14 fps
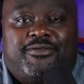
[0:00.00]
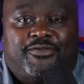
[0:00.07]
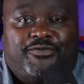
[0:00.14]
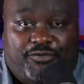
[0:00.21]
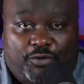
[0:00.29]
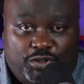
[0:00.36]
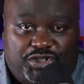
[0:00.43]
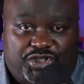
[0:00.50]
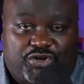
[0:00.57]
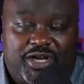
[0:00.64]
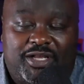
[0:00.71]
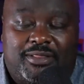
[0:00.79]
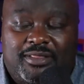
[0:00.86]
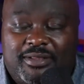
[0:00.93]
Full
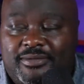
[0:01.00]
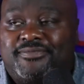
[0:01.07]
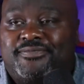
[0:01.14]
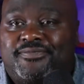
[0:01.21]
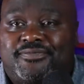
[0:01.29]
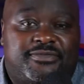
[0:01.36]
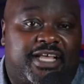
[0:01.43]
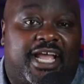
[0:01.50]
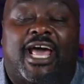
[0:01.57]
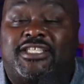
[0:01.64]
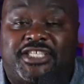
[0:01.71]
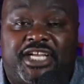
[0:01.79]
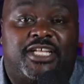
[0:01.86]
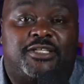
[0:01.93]
strength. They got a
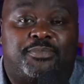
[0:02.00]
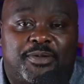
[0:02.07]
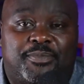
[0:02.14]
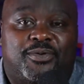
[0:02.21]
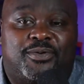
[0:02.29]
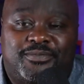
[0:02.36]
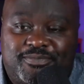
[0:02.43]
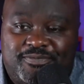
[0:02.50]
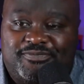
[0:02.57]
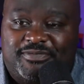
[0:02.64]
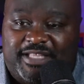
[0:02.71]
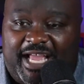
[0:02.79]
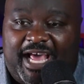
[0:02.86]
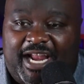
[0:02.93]
chance, people.
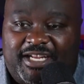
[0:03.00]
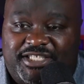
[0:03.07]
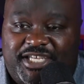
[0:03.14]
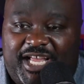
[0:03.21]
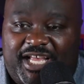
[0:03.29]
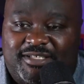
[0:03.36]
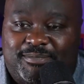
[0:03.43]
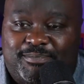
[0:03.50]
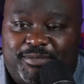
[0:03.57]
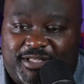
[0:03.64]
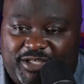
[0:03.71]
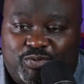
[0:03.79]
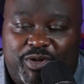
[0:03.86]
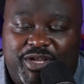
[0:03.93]
They got a chance. But
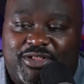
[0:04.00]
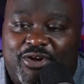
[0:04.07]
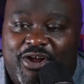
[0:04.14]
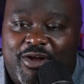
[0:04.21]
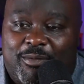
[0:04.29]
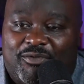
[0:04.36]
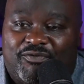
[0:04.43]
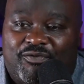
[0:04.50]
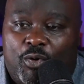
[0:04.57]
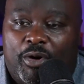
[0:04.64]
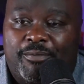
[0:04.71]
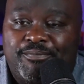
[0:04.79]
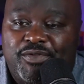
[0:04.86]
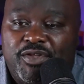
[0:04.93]
this week they're at number
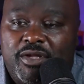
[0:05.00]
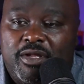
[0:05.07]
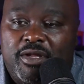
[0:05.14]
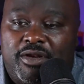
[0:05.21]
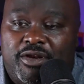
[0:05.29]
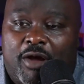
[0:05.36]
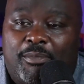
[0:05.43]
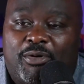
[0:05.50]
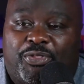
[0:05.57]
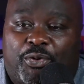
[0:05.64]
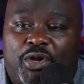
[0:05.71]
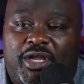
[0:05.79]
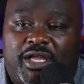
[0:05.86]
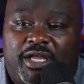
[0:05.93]
4. Number
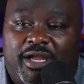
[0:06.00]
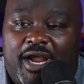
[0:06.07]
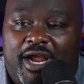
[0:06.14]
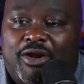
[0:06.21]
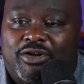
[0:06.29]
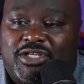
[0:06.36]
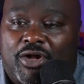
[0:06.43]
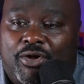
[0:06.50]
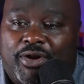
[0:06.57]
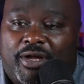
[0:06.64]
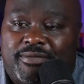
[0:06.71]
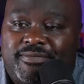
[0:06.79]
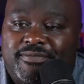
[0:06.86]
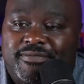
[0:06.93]
3, Arizona.
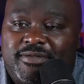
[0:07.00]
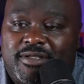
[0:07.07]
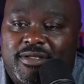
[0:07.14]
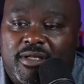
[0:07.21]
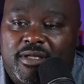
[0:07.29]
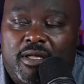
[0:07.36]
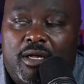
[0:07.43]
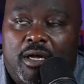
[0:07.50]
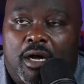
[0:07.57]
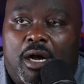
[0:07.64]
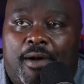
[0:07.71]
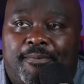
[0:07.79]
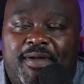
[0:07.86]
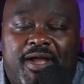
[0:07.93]

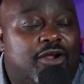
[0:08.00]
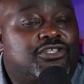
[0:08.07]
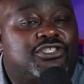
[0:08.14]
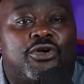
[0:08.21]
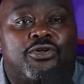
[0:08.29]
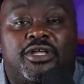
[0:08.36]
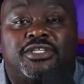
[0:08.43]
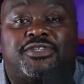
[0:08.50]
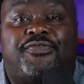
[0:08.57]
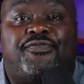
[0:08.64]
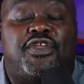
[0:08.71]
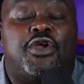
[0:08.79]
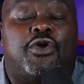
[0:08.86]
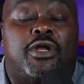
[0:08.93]
Arizona is
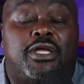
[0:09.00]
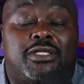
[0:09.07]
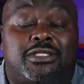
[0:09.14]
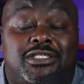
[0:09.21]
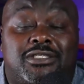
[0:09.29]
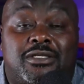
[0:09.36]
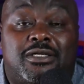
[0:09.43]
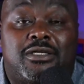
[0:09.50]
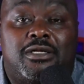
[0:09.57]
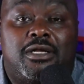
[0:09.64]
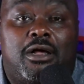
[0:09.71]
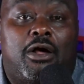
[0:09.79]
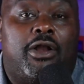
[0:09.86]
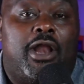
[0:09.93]
furious
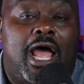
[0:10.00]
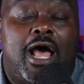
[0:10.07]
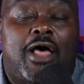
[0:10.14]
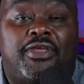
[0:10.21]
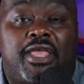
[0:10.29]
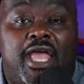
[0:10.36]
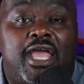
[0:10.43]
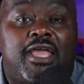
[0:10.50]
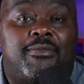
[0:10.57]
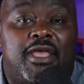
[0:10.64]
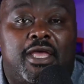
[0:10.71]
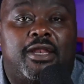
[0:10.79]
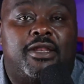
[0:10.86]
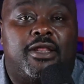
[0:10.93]
on how the game
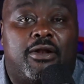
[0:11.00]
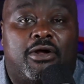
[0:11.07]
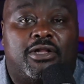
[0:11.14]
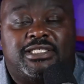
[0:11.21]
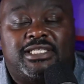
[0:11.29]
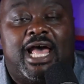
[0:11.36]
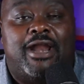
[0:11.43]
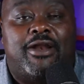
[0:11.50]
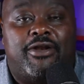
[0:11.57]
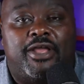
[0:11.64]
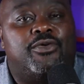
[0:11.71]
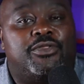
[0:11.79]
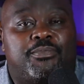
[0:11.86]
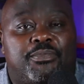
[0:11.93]
ended on Saturday
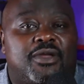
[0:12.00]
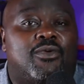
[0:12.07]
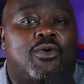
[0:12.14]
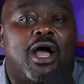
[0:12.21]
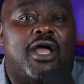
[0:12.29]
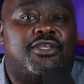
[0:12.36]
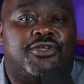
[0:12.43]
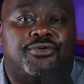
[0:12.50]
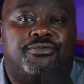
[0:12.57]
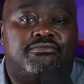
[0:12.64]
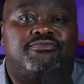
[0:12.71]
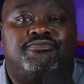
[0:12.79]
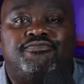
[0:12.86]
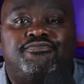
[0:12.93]
with BYU.
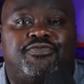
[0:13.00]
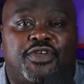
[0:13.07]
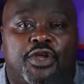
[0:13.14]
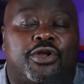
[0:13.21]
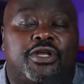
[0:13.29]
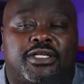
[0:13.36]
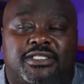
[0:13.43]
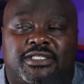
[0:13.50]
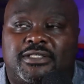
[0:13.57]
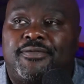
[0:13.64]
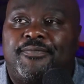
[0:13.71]
Furious.